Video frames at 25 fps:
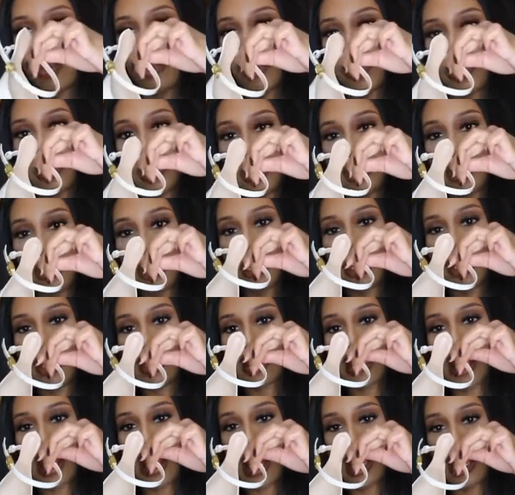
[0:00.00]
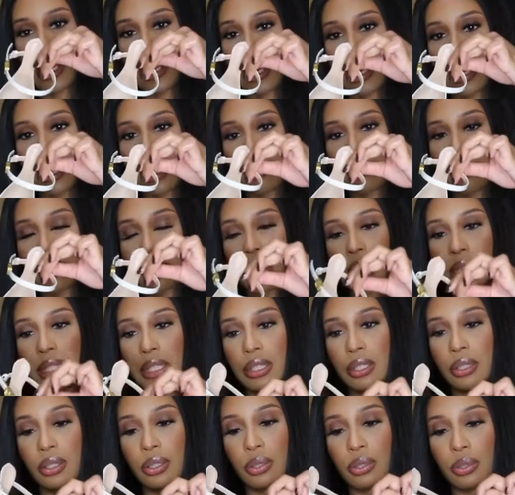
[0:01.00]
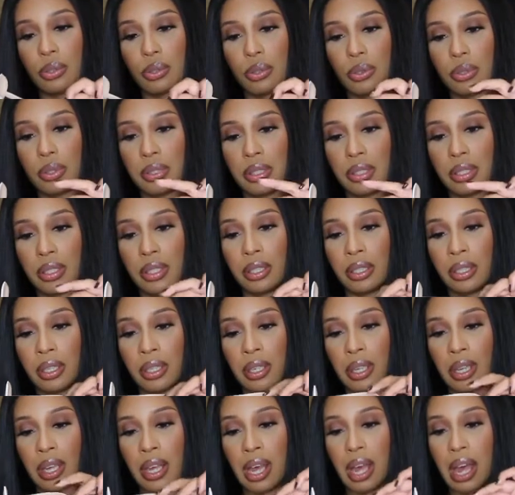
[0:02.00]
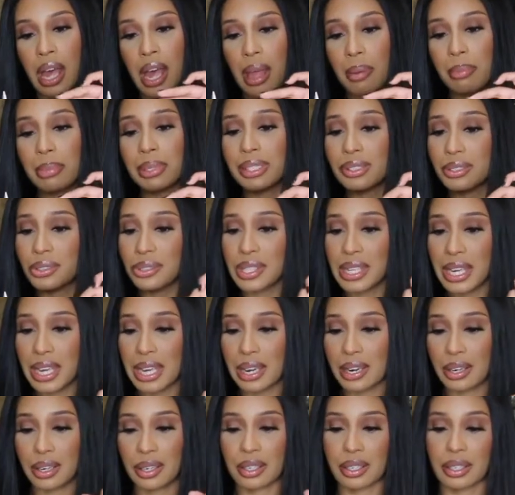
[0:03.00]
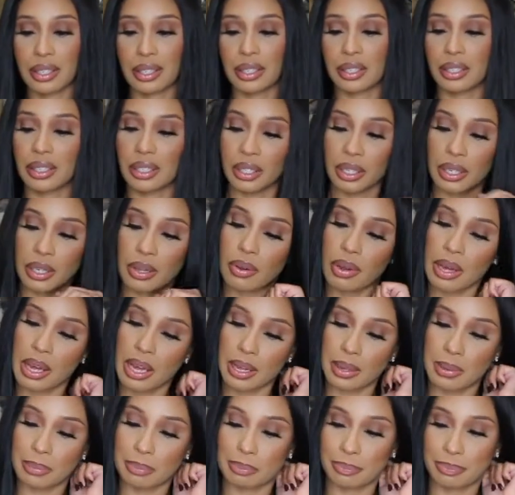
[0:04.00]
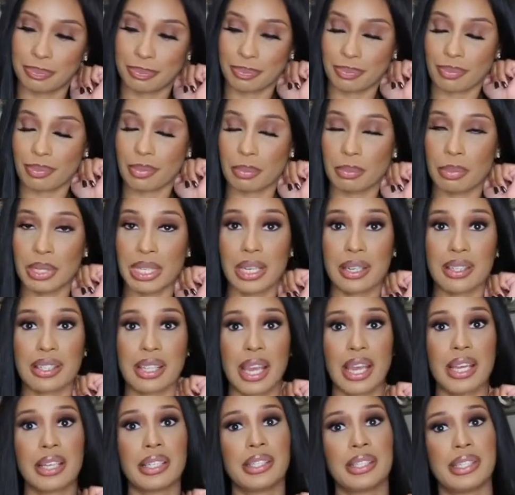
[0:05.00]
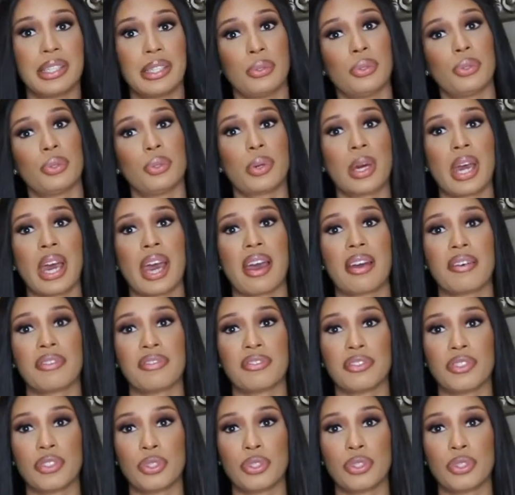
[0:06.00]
with these, I am a little scared, you know, because I do have